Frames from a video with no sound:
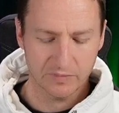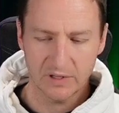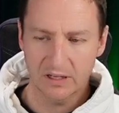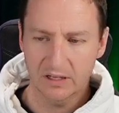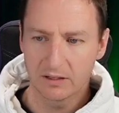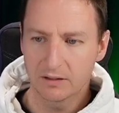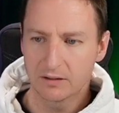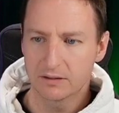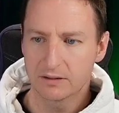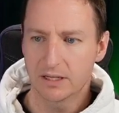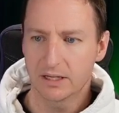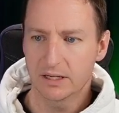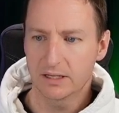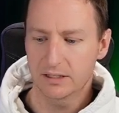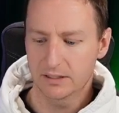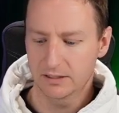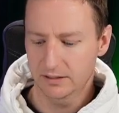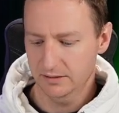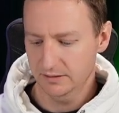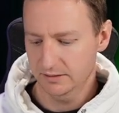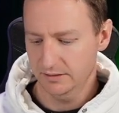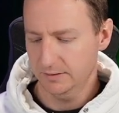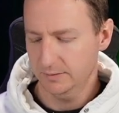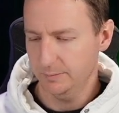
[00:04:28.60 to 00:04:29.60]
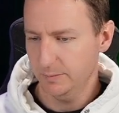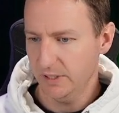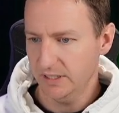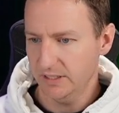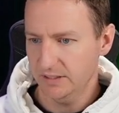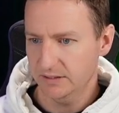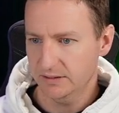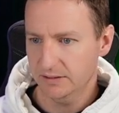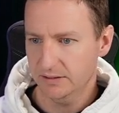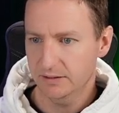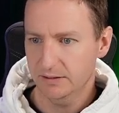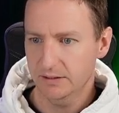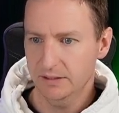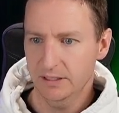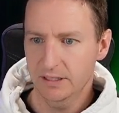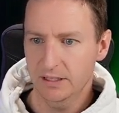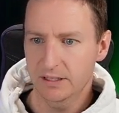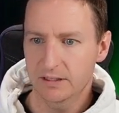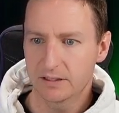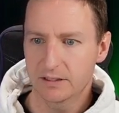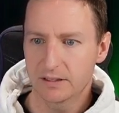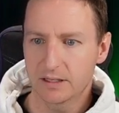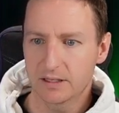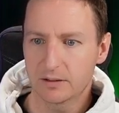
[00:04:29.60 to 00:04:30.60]
then space,
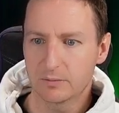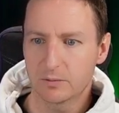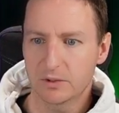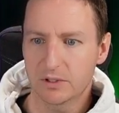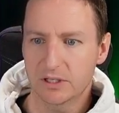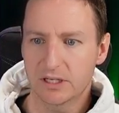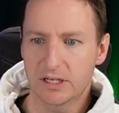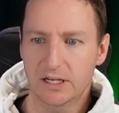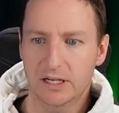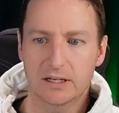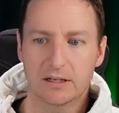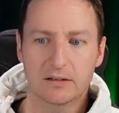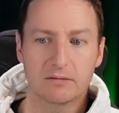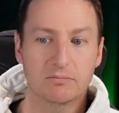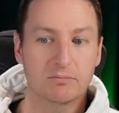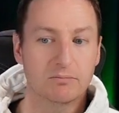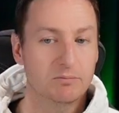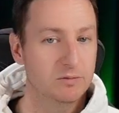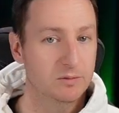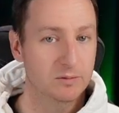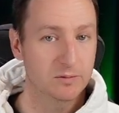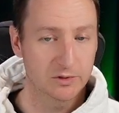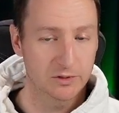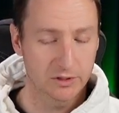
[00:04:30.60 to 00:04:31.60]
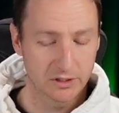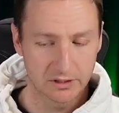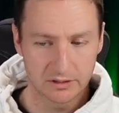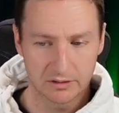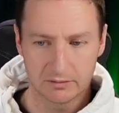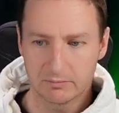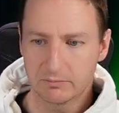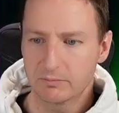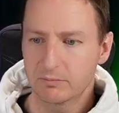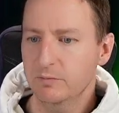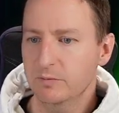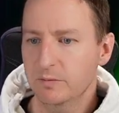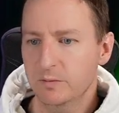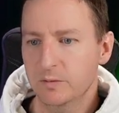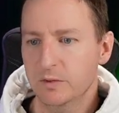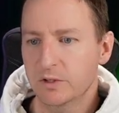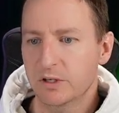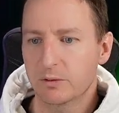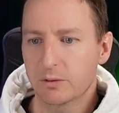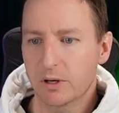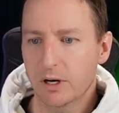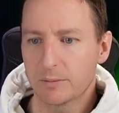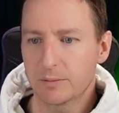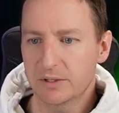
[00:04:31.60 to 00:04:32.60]
and then we
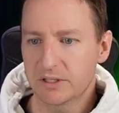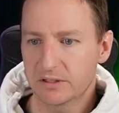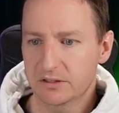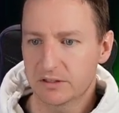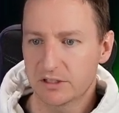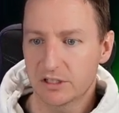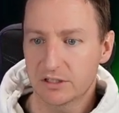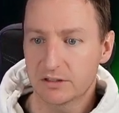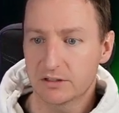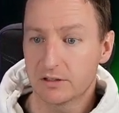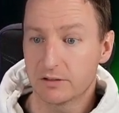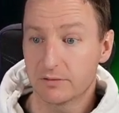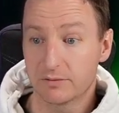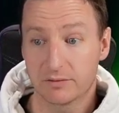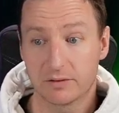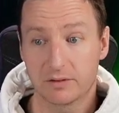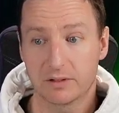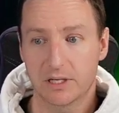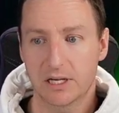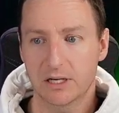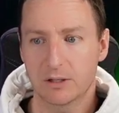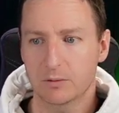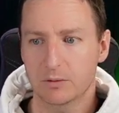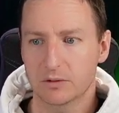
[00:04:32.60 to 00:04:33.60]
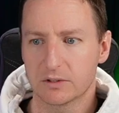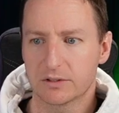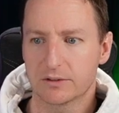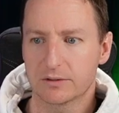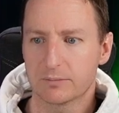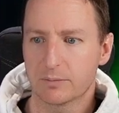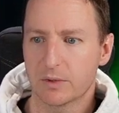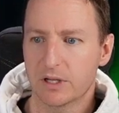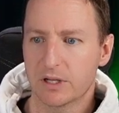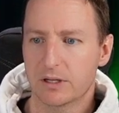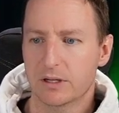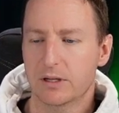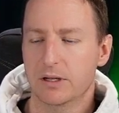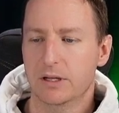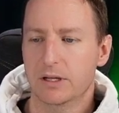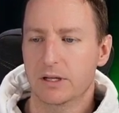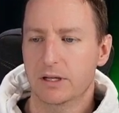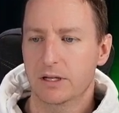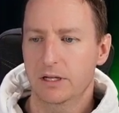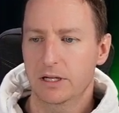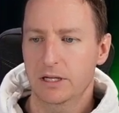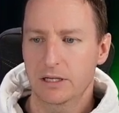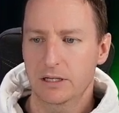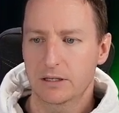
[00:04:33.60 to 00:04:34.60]
grab the suggestion of equals,
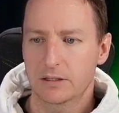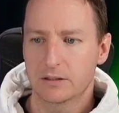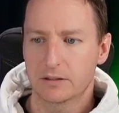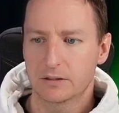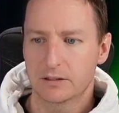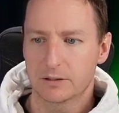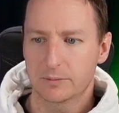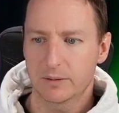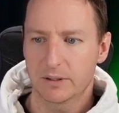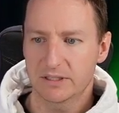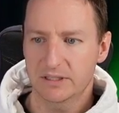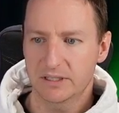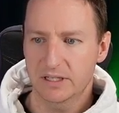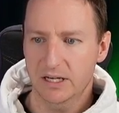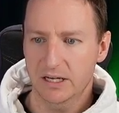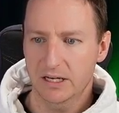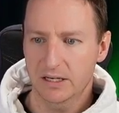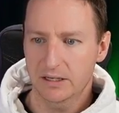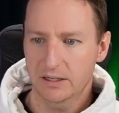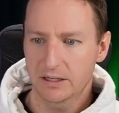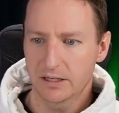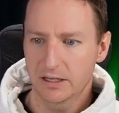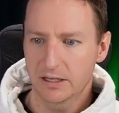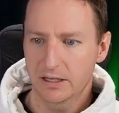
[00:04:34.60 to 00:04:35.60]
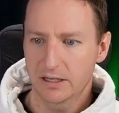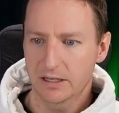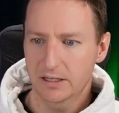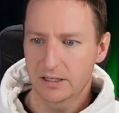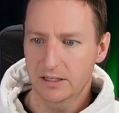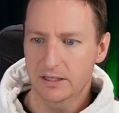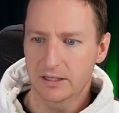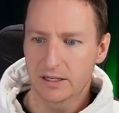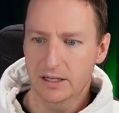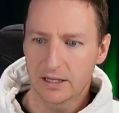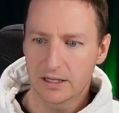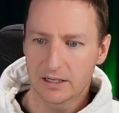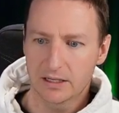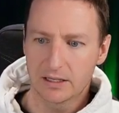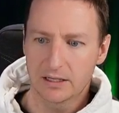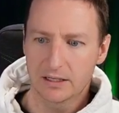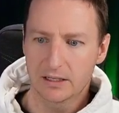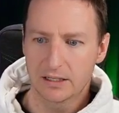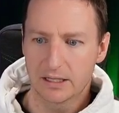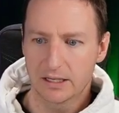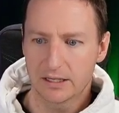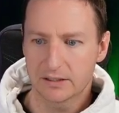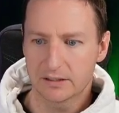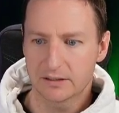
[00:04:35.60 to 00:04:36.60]
space again, and then
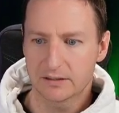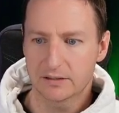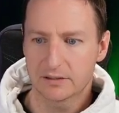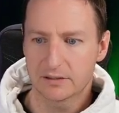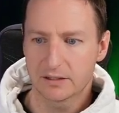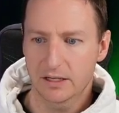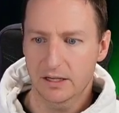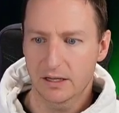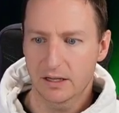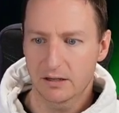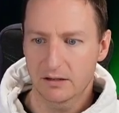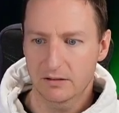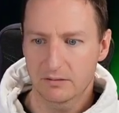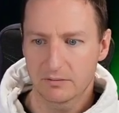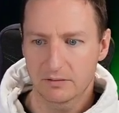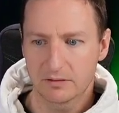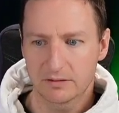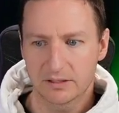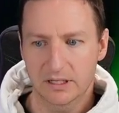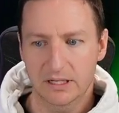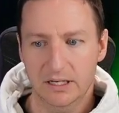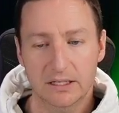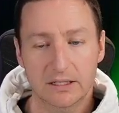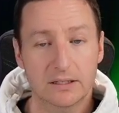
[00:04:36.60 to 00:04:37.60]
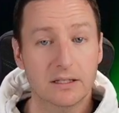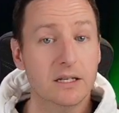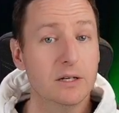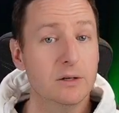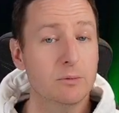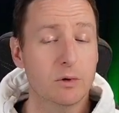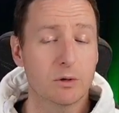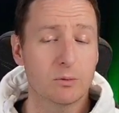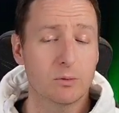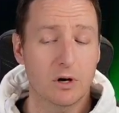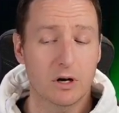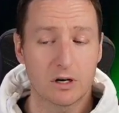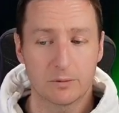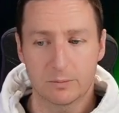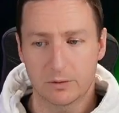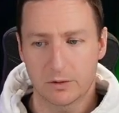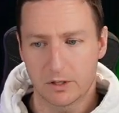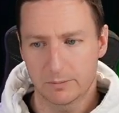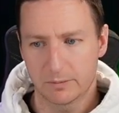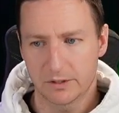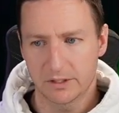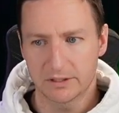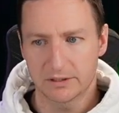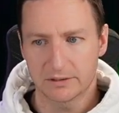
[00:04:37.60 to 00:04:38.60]
let us select the required
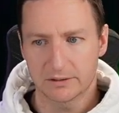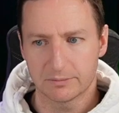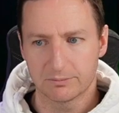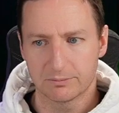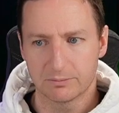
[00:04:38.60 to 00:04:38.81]
properties.